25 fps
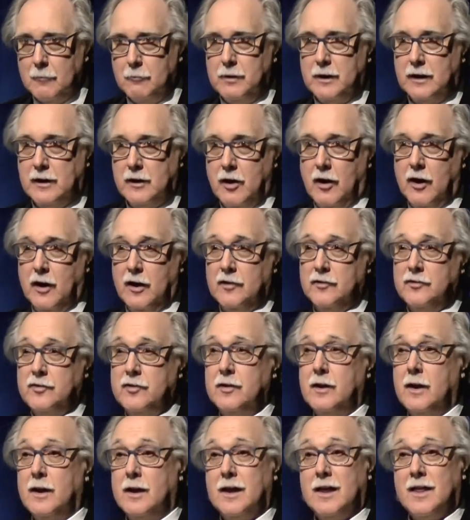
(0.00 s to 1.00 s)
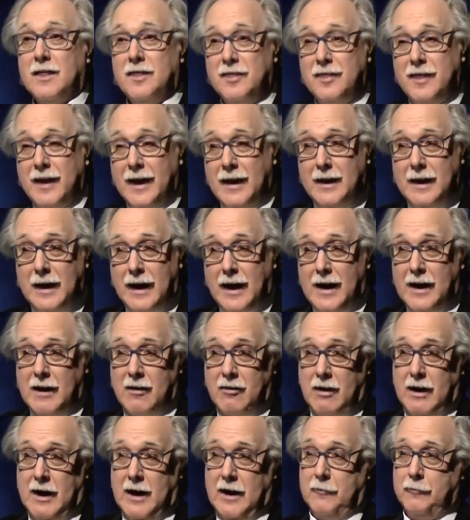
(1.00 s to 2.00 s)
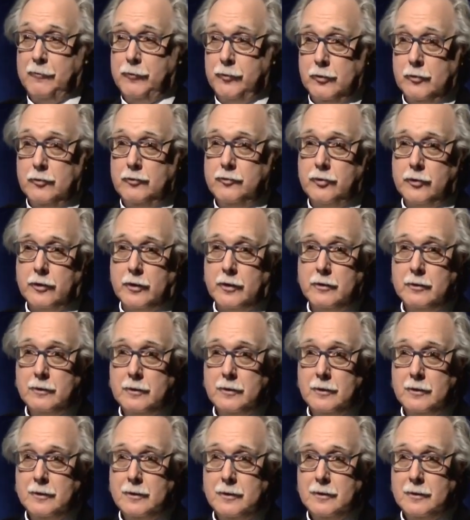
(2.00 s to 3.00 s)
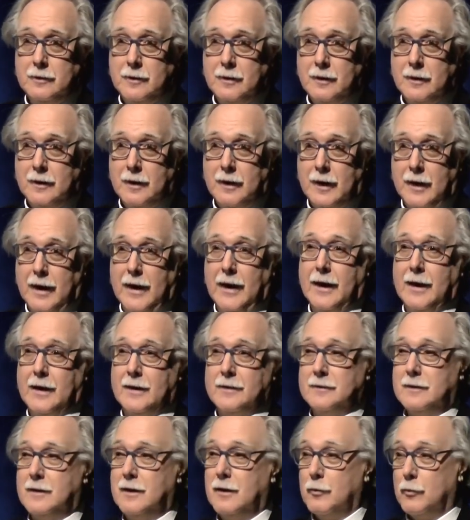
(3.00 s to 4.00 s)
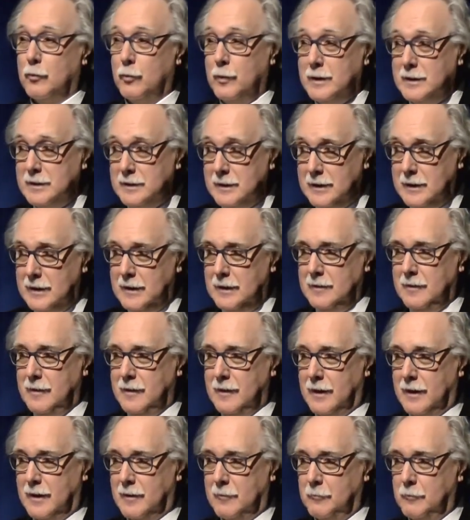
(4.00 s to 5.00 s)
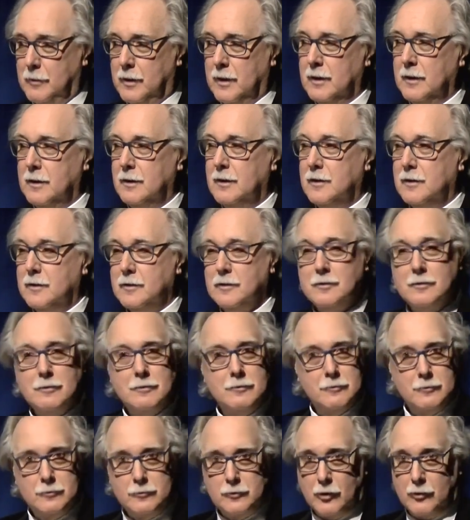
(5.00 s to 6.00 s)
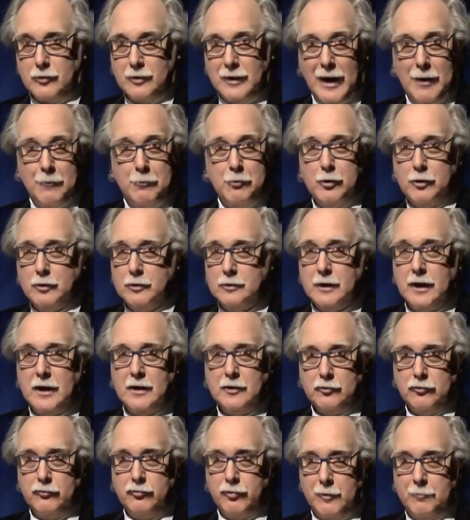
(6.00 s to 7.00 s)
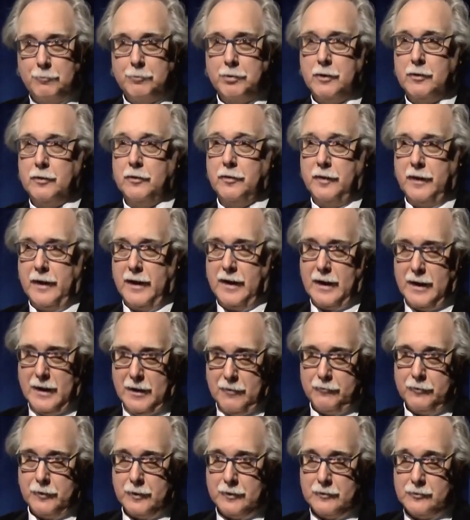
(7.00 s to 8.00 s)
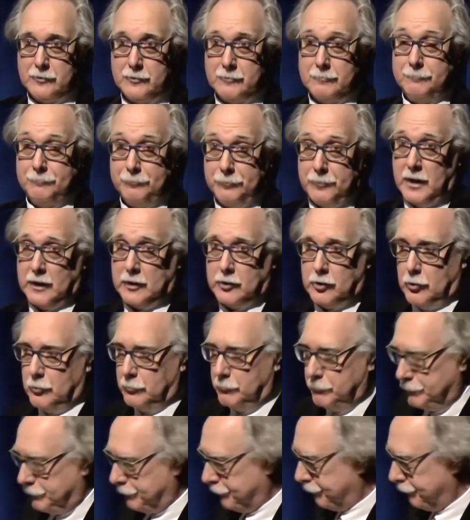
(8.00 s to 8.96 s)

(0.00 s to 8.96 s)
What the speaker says: because they are our future. And we need them to double and triple their efforts. Thank you.